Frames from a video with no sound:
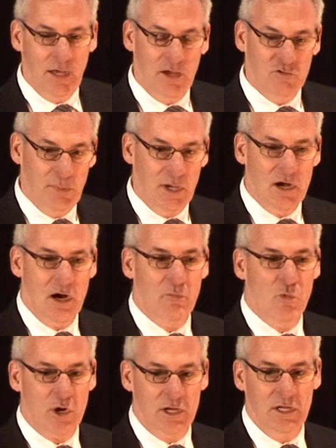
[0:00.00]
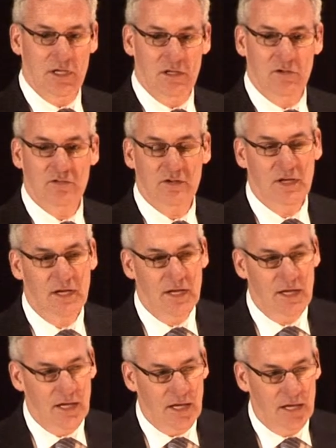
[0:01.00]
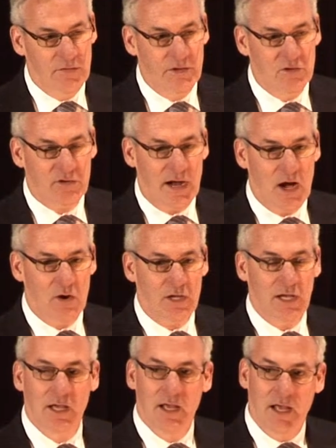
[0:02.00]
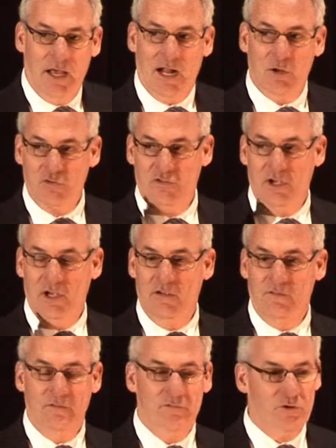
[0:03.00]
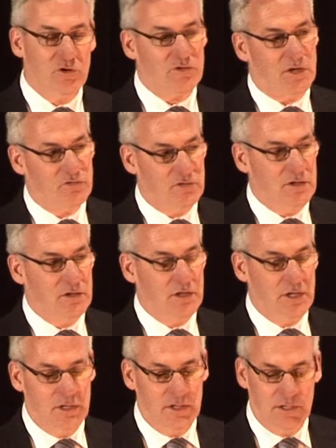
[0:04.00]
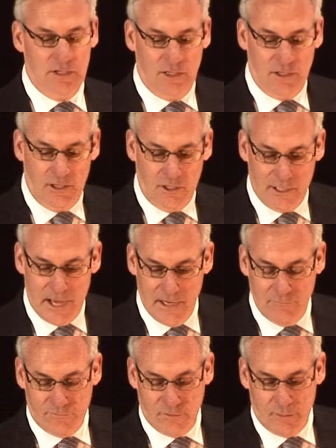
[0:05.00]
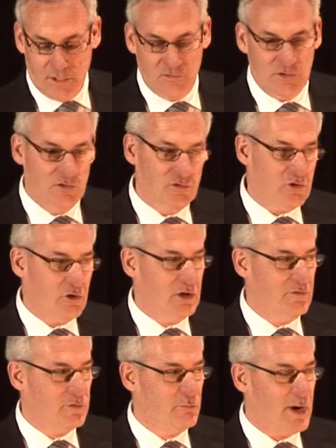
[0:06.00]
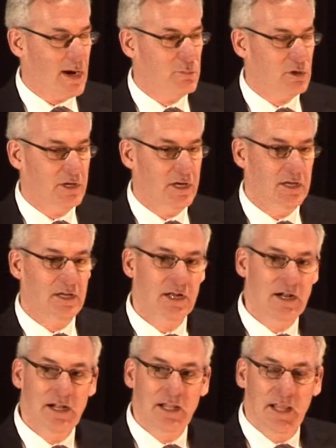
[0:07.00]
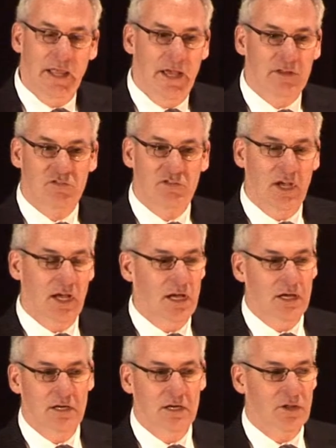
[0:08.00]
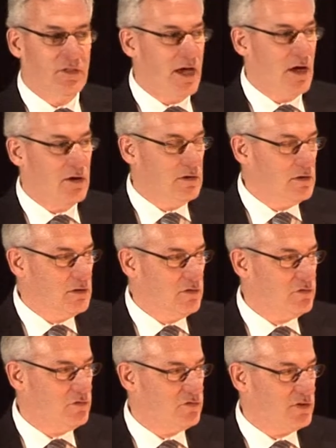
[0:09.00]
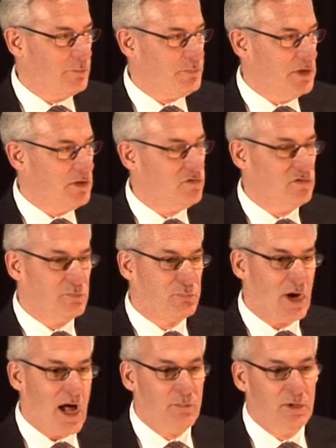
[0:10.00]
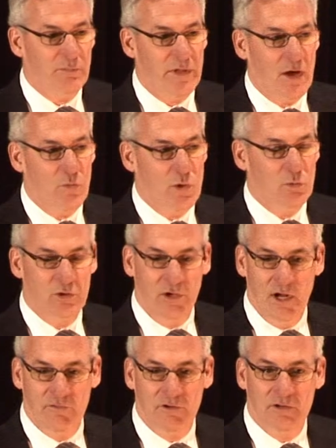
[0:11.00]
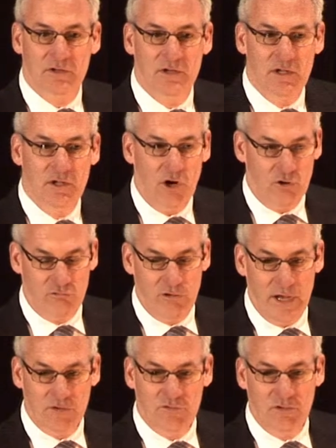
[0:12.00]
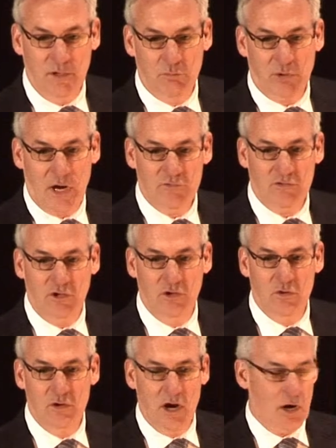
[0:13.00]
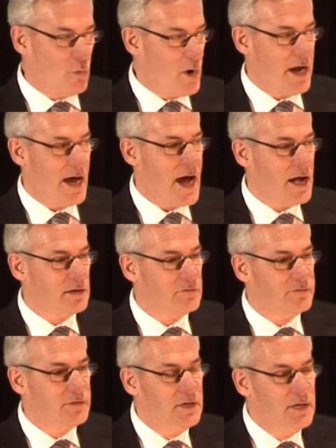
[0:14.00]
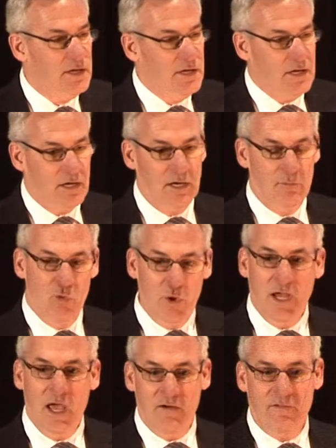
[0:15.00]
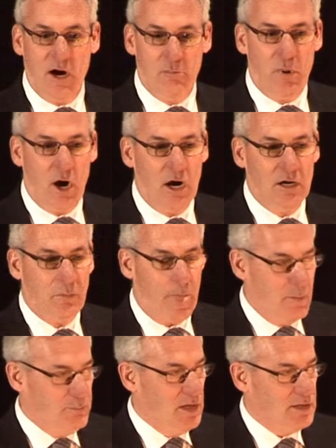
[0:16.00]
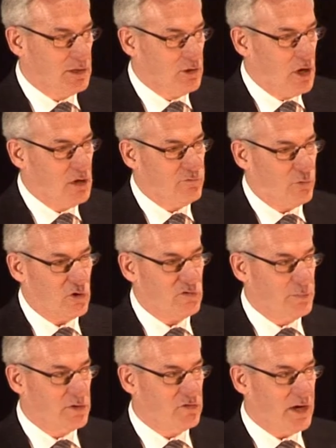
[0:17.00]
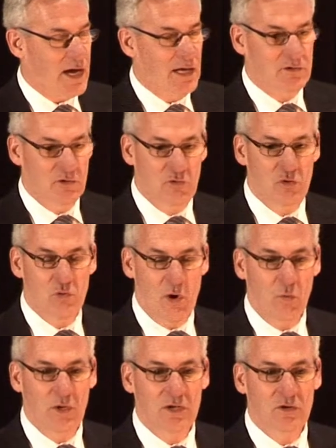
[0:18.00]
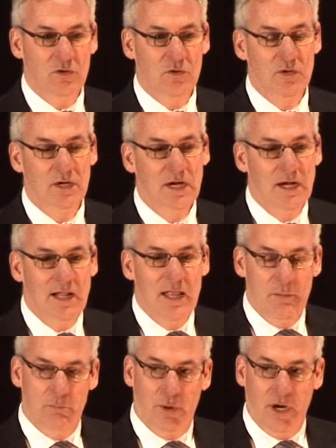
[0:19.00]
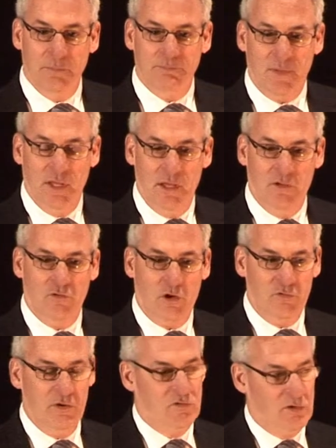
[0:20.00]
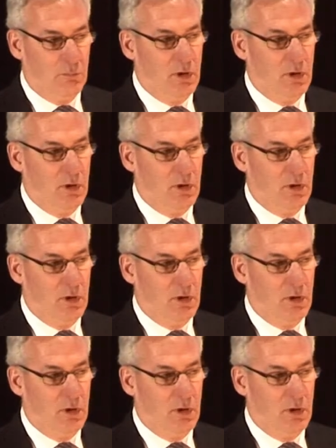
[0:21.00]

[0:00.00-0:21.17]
has become what it is in this county. And I will say, first I'll steal a, a, a line from our state's attorney, from Bob Berlin, and say uh, that this is something, this is a problem that we will never arrest and prosecute our way out of. Um, we have our part, being the law enforcement side, to do what we do, but it's also it's a